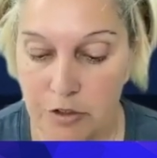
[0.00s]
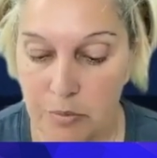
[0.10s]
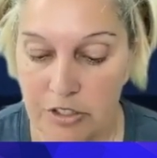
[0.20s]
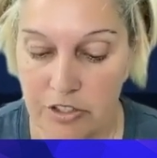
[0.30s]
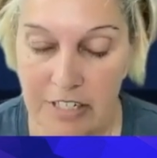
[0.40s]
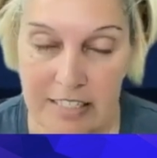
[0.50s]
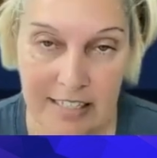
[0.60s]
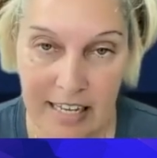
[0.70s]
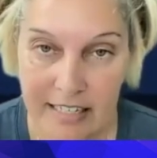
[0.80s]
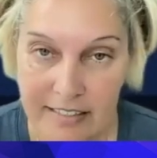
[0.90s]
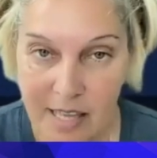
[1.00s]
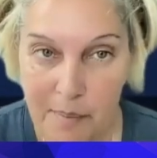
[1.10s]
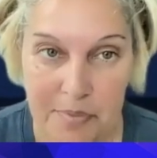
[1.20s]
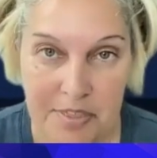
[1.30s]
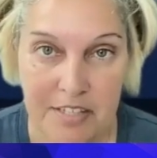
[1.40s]
too much evidence
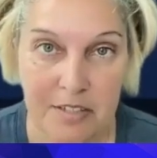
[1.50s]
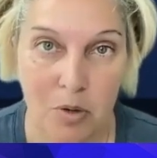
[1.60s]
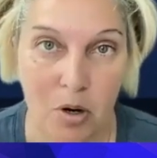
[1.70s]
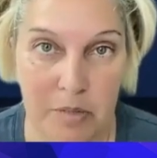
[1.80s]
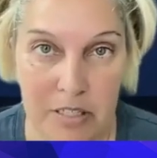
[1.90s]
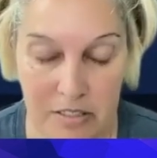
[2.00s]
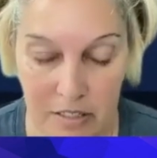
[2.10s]
except this moment